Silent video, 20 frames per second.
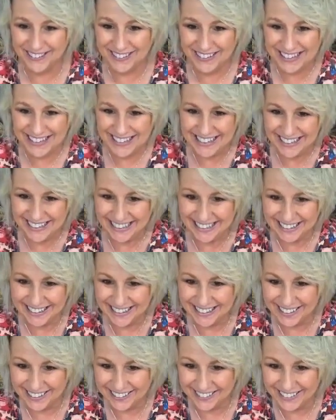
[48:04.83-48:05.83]
Sylvia's
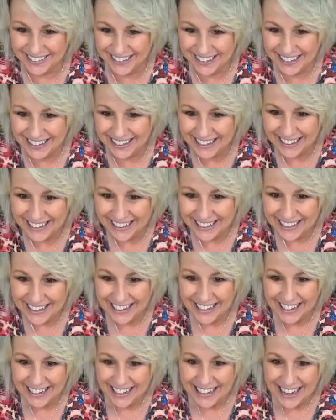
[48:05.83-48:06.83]
giggling already.
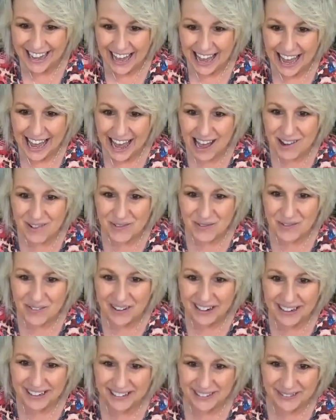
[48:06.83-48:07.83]
I
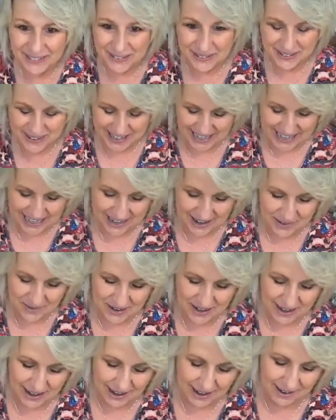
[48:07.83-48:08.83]
will, Lori.
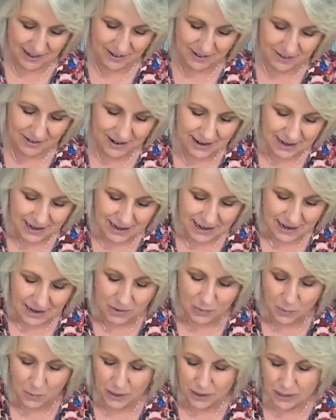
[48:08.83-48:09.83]
Here we go.
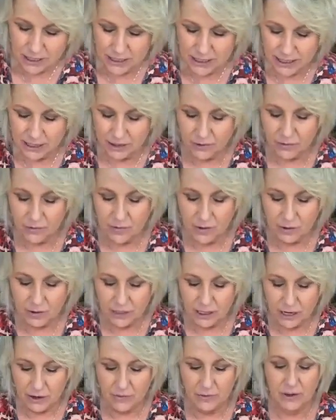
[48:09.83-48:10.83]
We're just going to
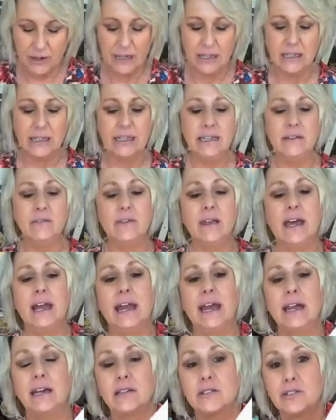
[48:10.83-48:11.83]
fold it over and leave
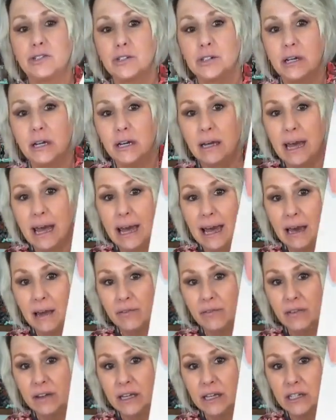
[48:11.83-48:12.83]
that extra
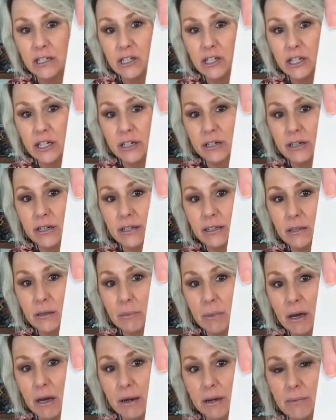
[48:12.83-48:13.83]
half inch here
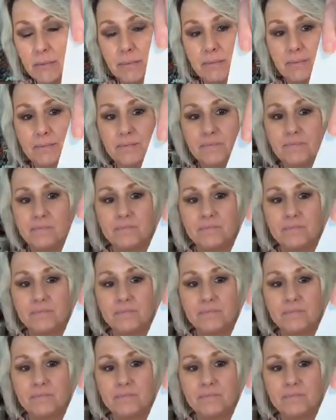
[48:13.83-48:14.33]
at the bottom.